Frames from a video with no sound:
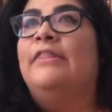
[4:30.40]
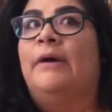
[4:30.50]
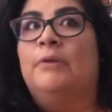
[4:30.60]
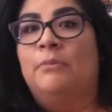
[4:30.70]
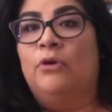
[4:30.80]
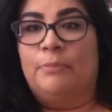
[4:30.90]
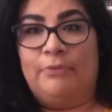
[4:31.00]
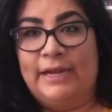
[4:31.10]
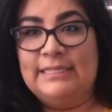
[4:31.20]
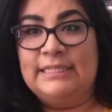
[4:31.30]
that were more
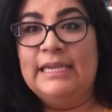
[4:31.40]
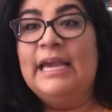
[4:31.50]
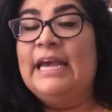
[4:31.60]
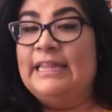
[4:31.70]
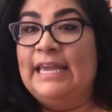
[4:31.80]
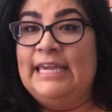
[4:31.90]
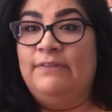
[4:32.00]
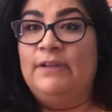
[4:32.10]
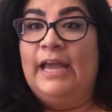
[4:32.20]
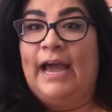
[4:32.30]
pricey. They
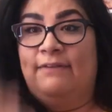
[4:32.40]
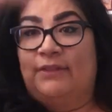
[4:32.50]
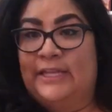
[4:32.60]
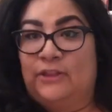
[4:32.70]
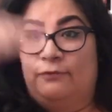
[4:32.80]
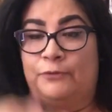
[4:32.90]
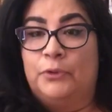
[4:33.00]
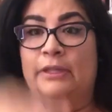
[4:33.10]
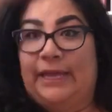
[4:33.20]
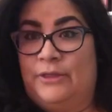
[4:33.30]
even had like the
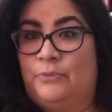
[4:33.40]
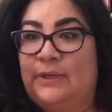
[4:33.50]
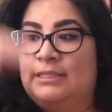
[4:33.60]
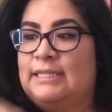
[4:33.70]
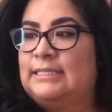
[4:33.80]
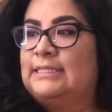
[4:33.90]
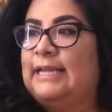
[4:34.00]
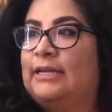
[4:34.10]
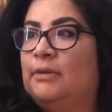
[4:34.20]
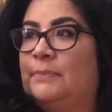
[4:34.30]
full length ones that
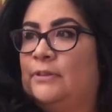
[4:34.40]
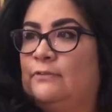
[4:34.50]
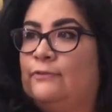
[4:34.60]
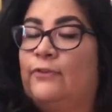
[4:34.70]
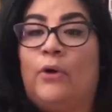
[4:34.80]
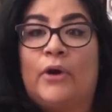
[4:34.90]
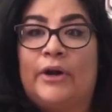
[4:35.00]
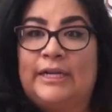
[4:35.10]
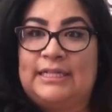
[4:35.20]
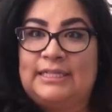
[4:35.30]
stand up on the
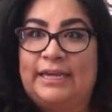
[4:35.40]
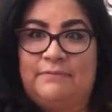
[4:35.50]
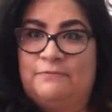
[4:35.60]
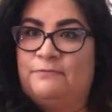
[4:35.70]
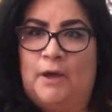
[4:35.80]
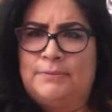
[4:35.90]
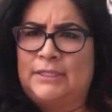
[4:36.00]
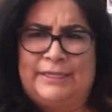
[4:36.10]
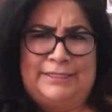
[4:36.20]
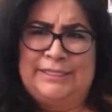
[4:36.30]
floor and it's like up
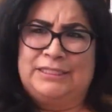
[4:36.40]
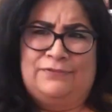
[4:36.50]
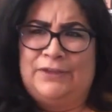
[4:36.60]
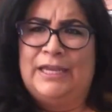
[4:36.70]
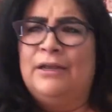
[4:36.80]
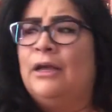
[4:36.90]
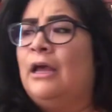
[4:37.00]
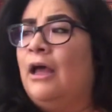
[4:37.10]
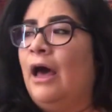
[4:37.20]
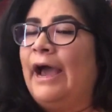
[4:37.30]
to like six feet.
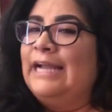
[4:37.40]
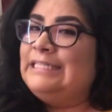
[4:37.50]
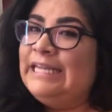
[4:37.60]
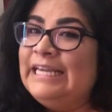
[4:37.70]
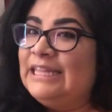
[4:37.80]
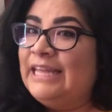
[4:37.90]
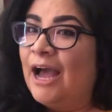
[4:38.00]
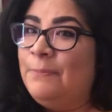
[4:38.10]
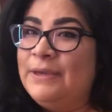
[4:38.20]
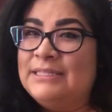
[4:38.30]
I didn't get
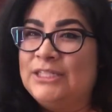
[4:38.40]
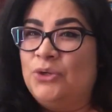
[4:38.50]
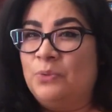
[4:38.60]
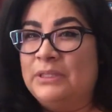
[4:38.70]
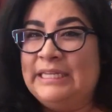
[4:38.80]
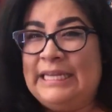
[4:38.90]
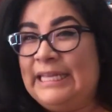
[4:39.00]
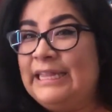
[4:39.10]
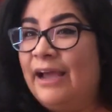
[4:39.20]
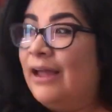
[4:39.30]
that because I don't really
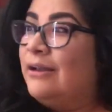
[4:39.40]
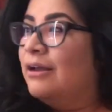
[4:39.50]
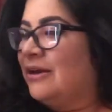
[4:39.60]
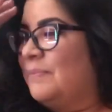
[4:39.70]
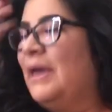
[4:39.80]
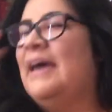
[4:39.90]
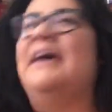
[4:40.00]
need that. Um,